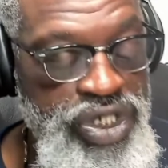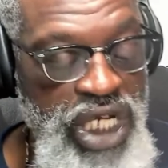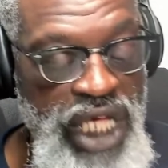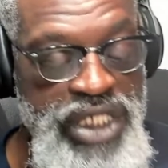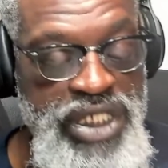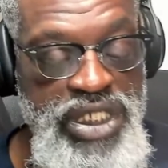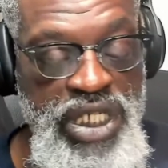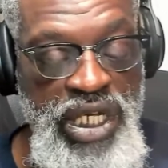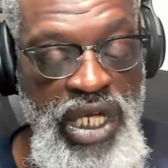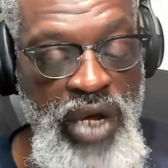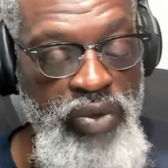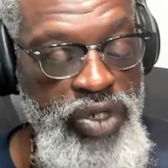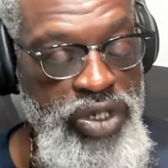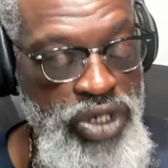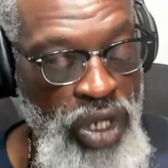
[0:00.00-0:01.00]
Jackson Sr.,
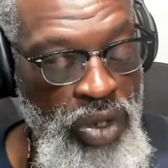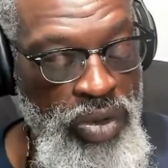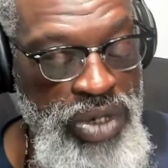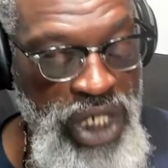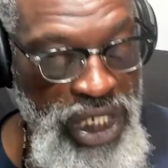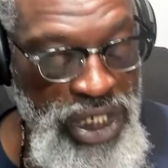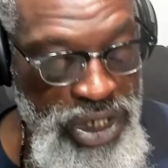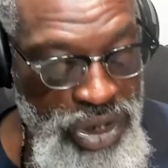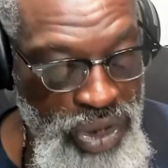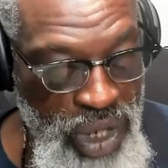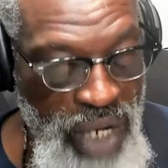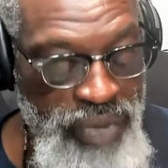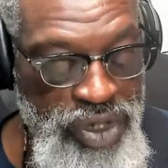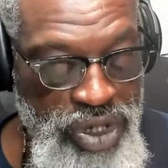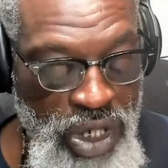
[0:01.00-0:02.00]
Edward Jones, Leslie
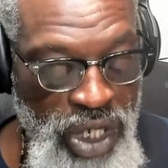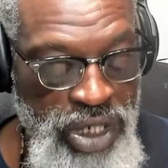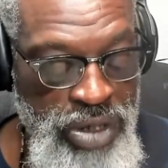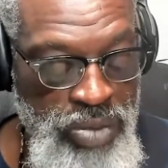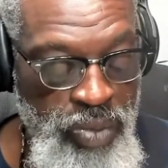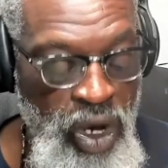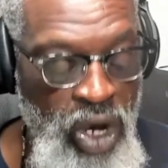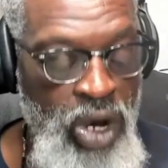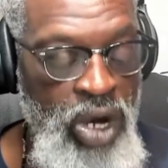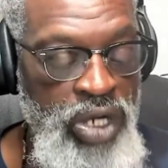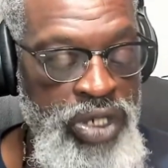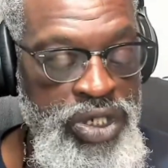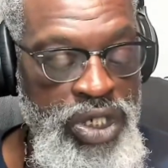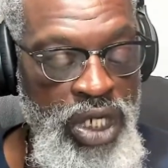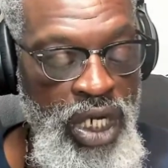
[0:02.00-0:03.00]
Travis, Charlene
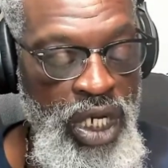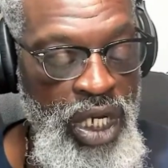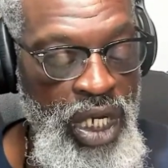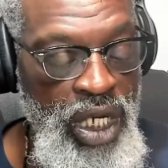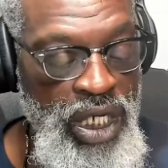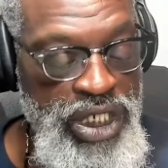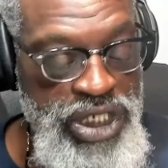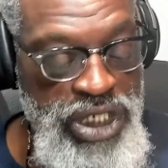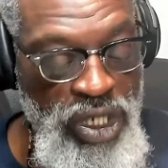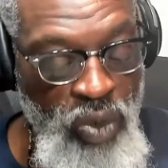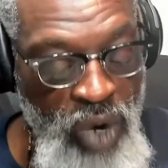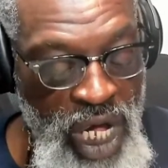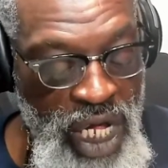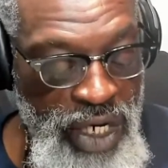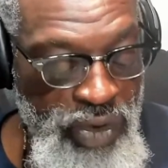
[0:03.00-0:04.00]
Barnes,
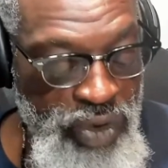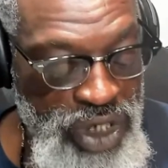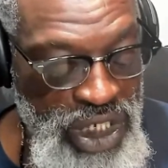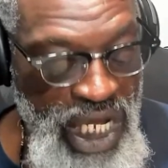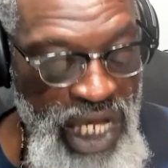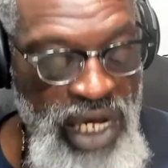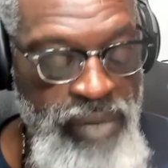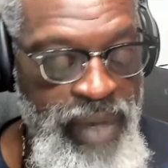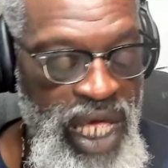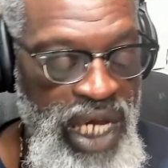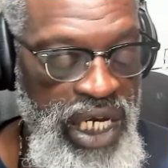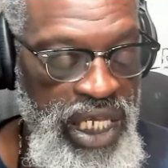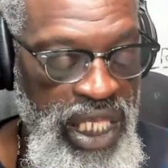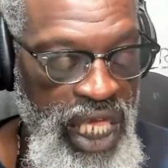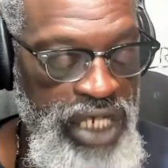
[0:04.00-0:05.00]
DeJuan Lewis Taylor,
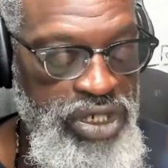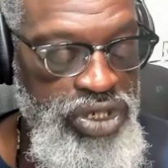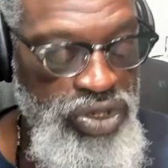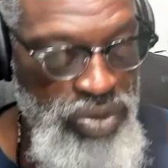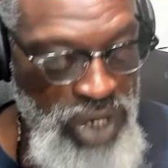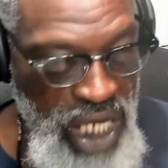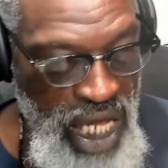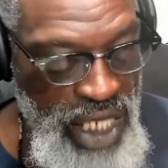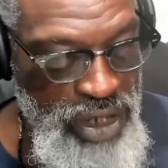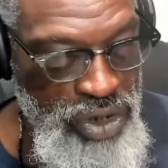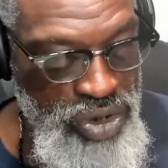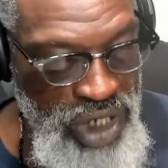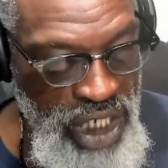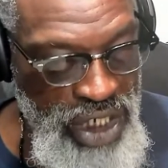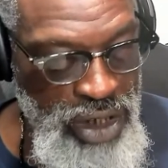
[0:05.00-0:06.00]
Madeline Yates, June
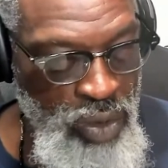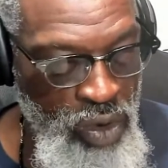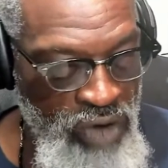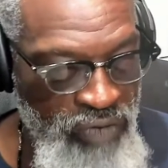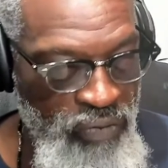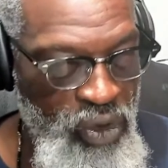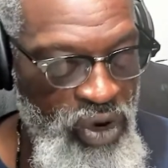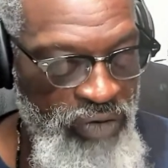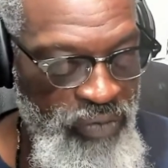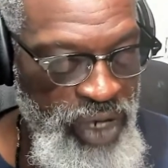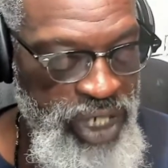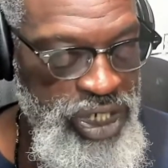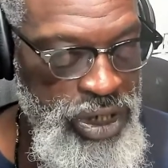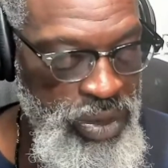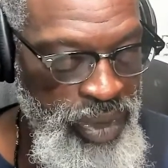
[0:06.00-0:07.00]
Dandridge, Daisy Wilford,
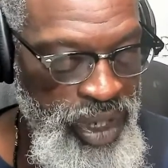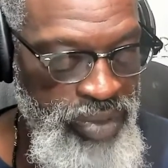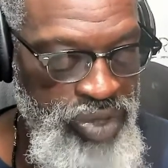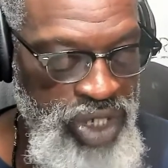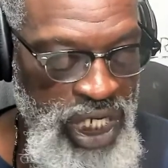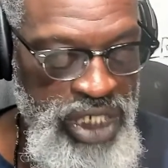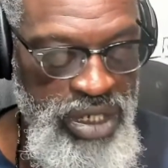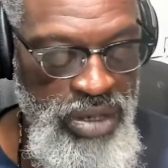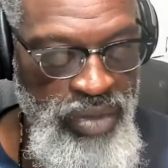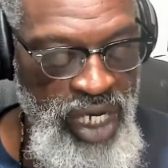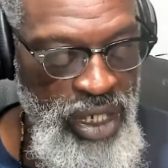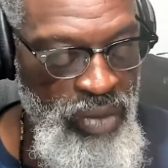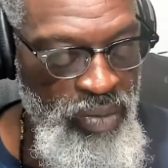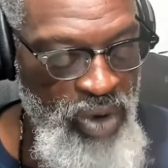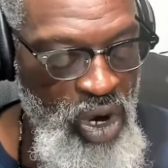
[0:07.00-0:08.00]
Frederick Smith, James
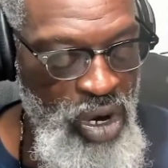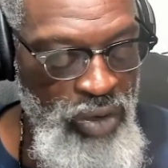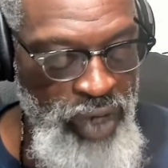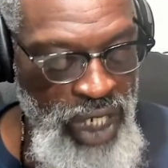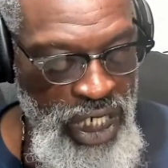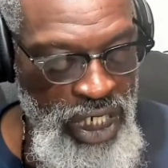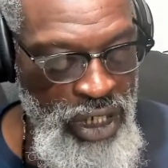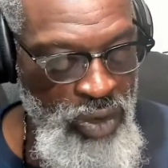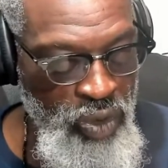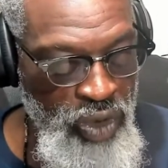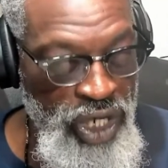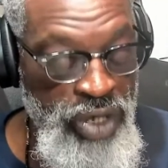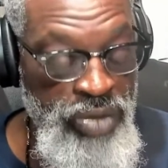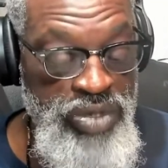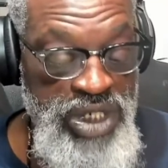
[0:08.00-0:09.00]
Amanda Baldwin, Linda
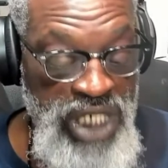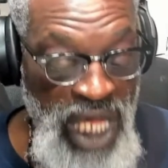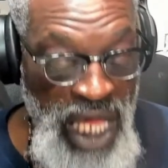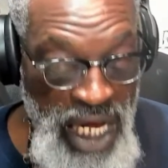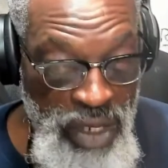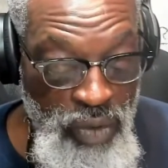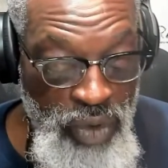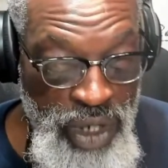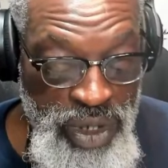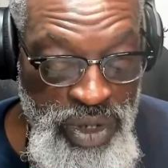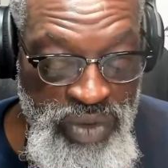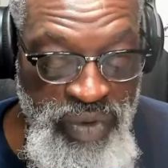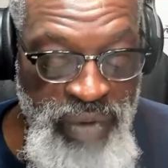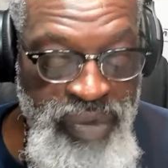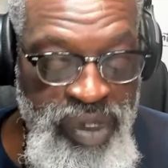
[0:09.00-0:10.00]
Williams, Sally Williams,
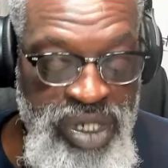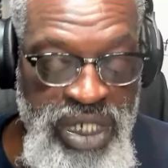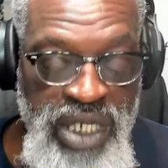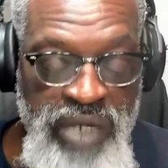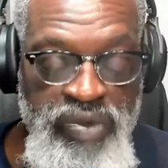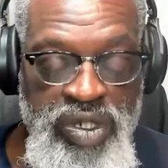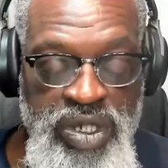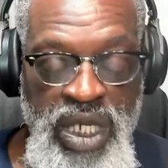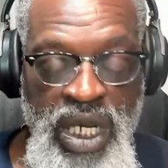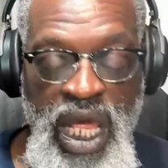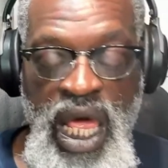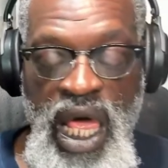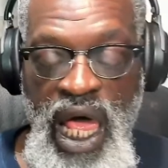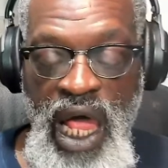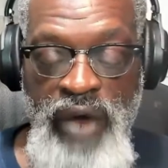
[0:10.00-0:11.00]
Vivian Stevenson,
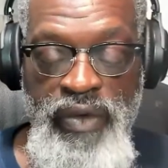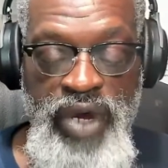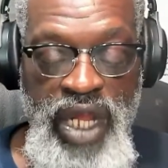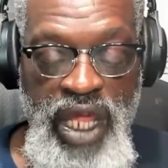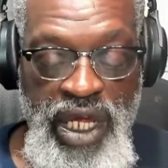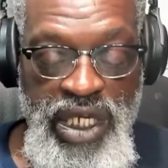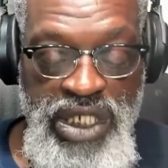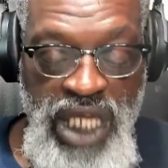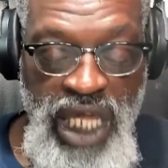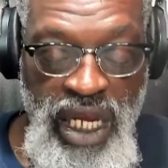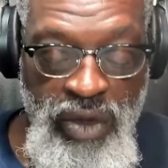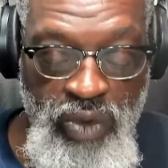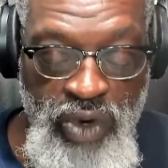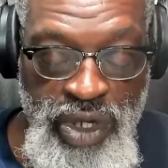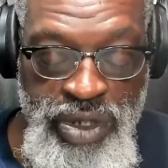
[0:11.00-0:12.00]
Irene Harris, Kelly
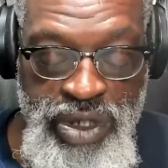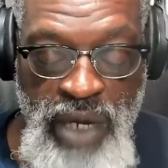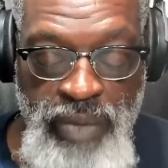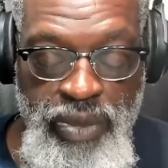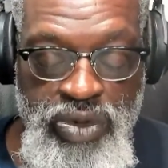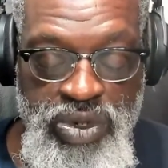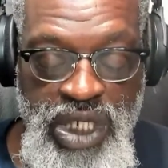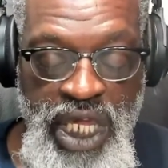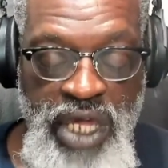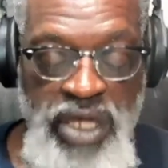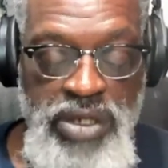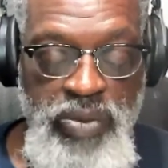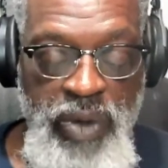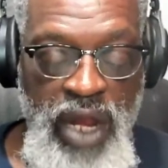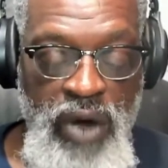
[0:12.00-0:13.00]
Williams, Abu
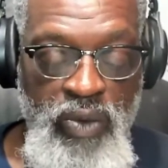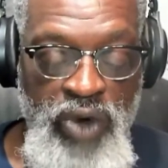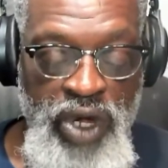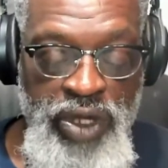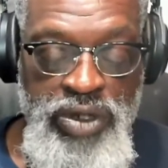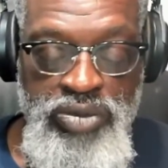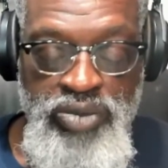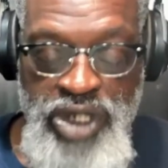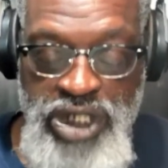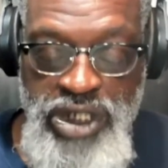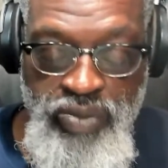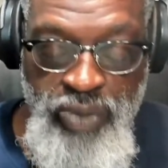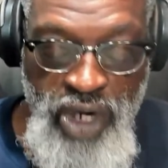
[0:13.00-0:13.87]
Scales, Pat Williams, Mrs.